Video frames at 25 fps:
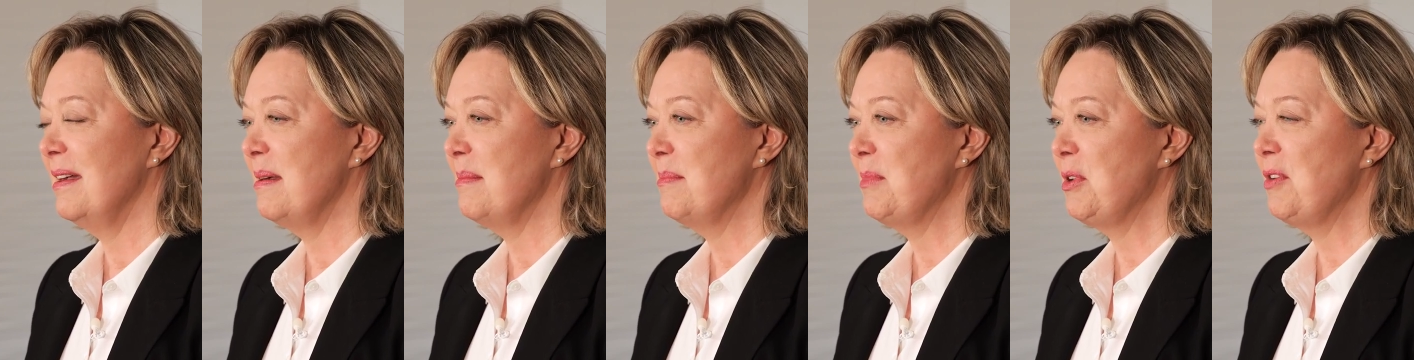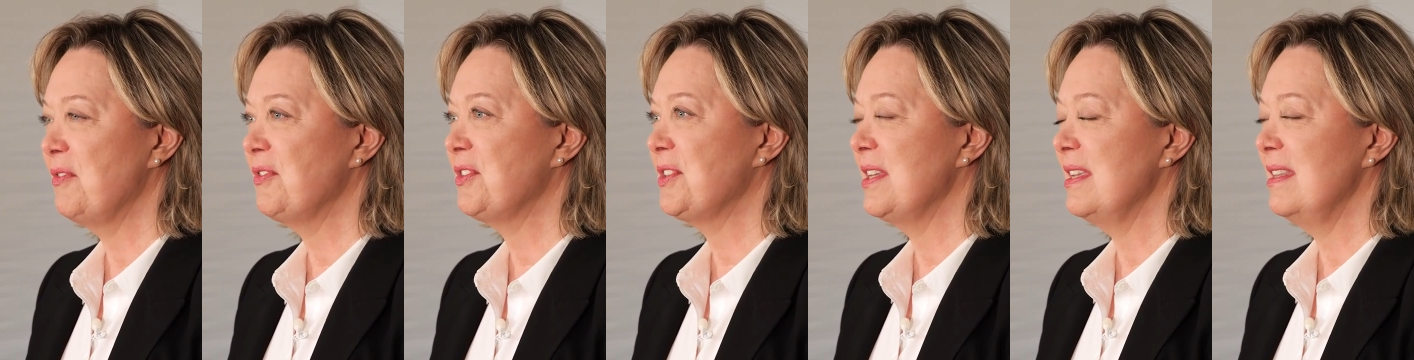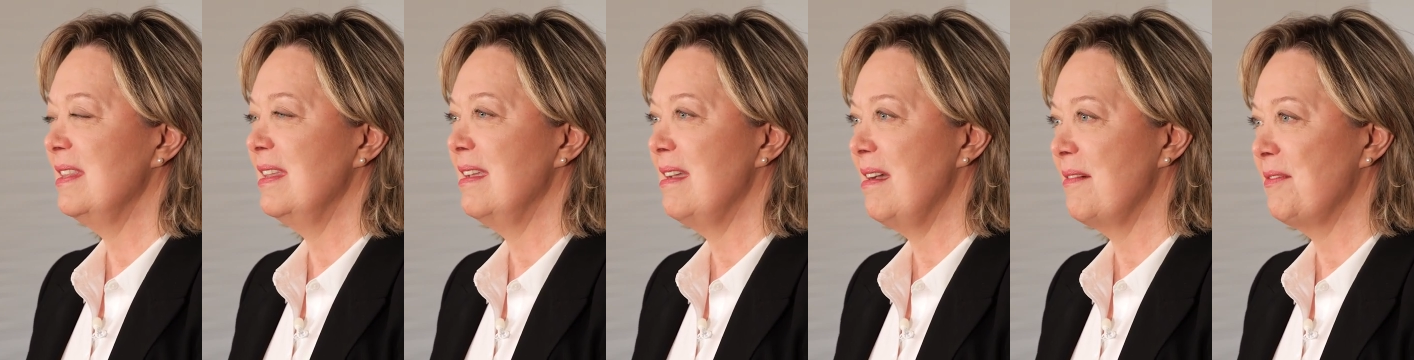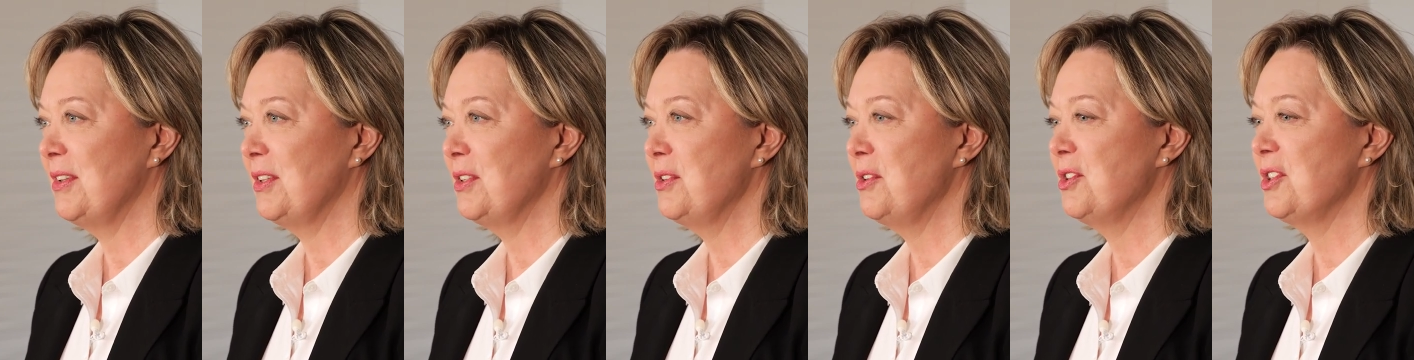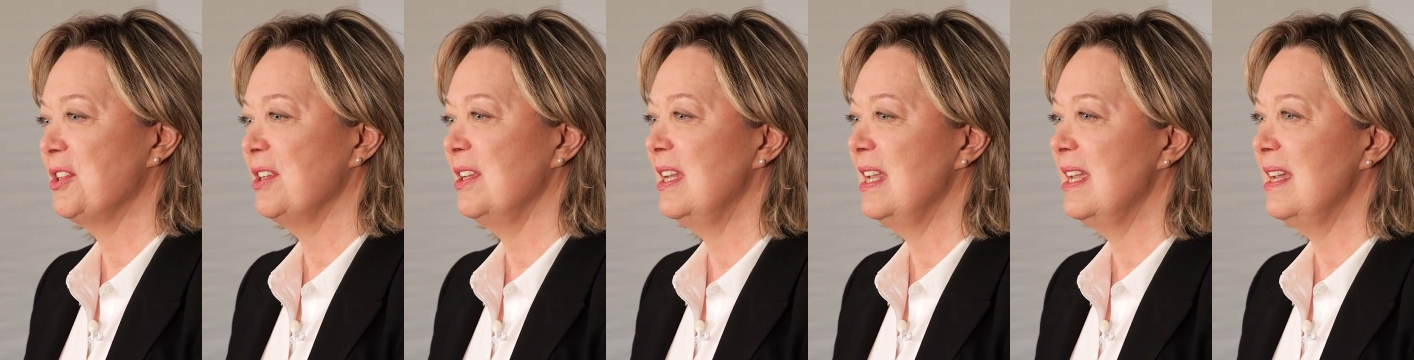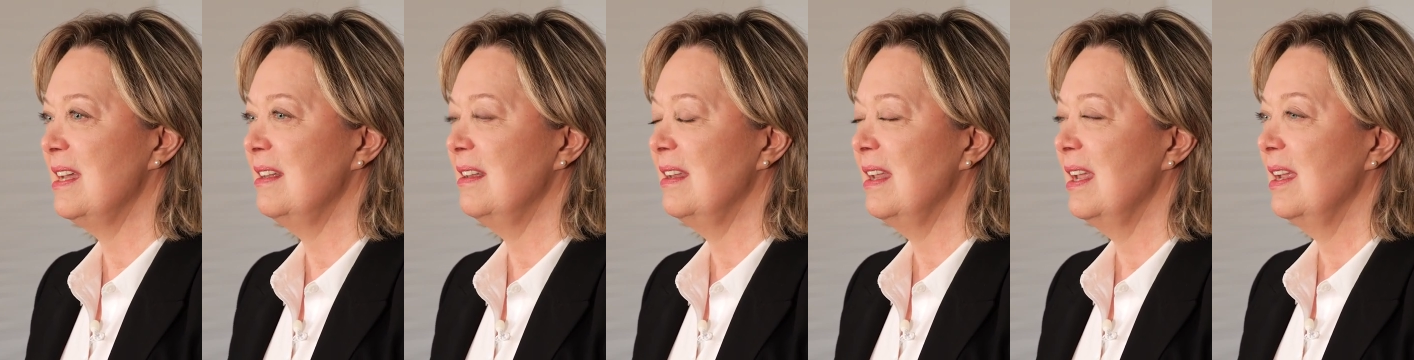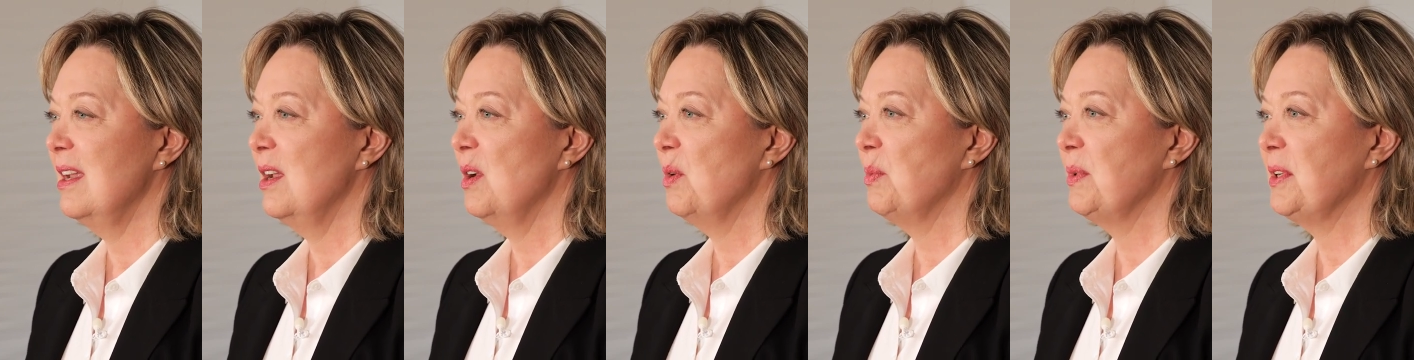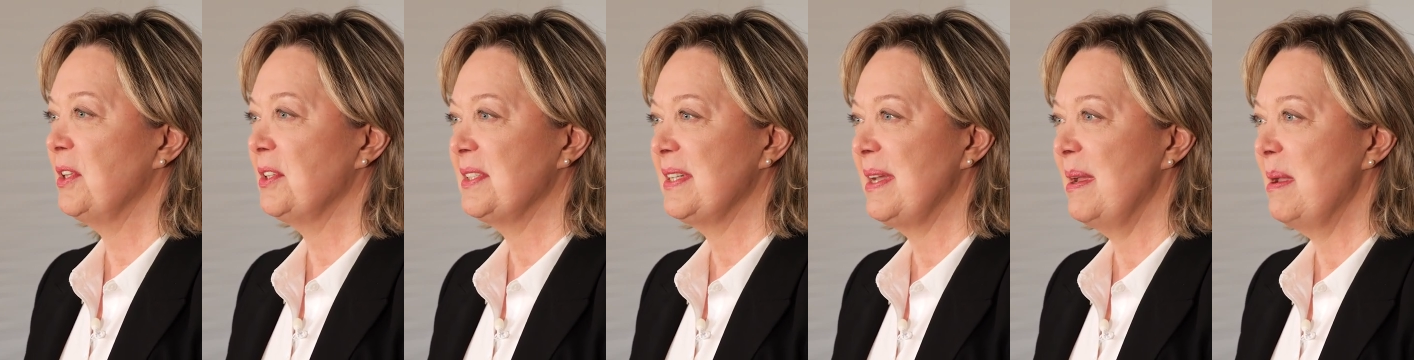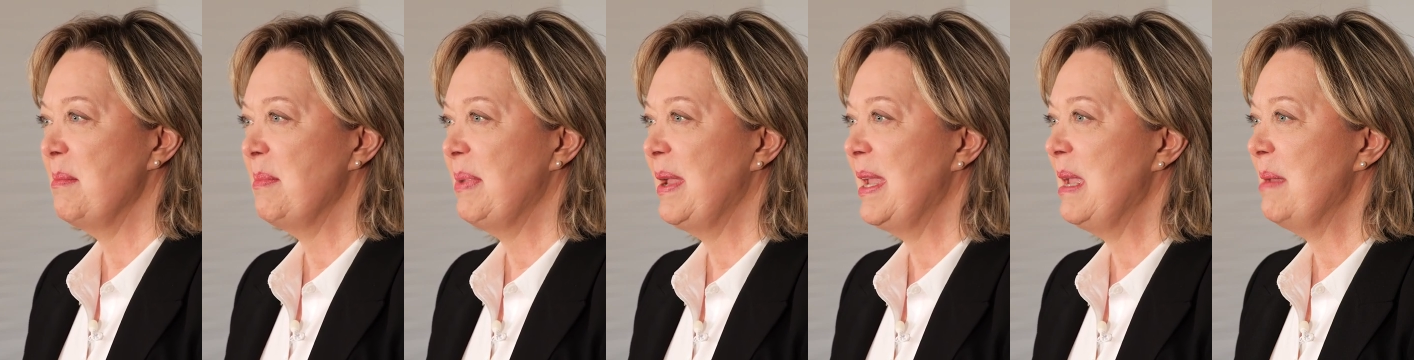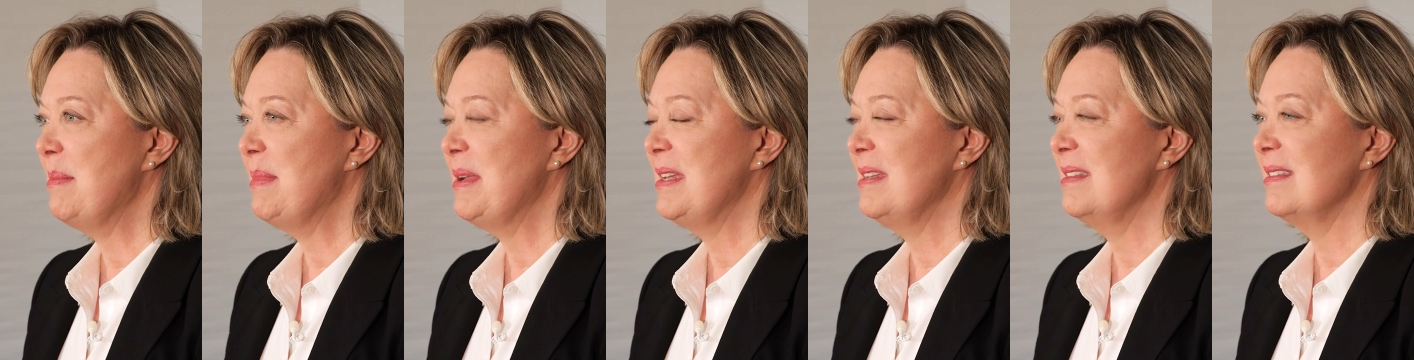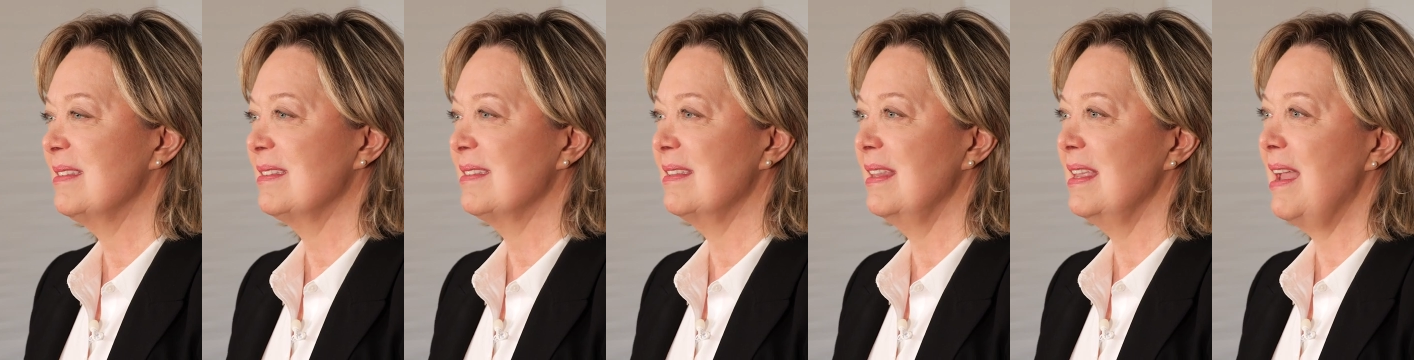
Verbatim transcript: Um, you've seen the evolution in real-time payments,